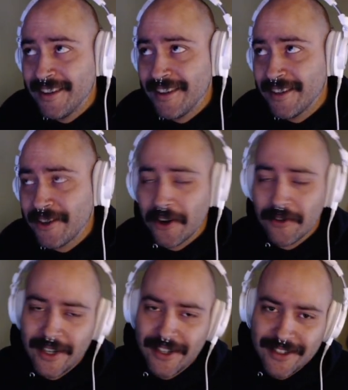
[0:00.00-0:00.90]

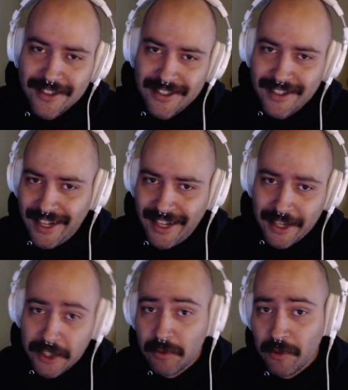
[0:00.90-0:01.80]
guardrails to like
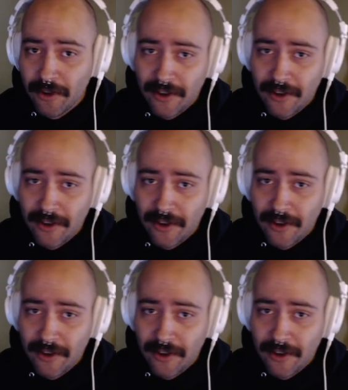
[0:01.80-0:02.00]
explore